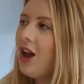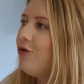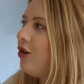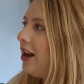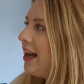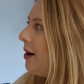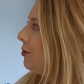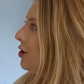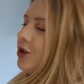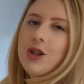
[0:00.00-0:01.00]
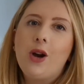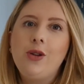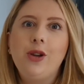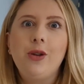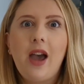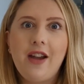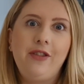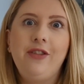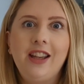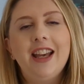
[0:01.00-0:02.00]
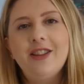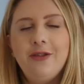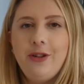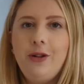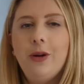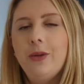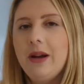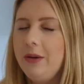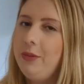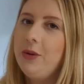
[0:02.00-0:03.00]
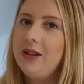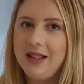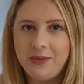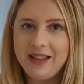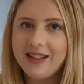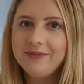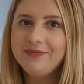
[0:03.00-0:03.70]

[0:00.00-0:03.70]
Right, now I'm going to show you everything in the food haul that we bought this week.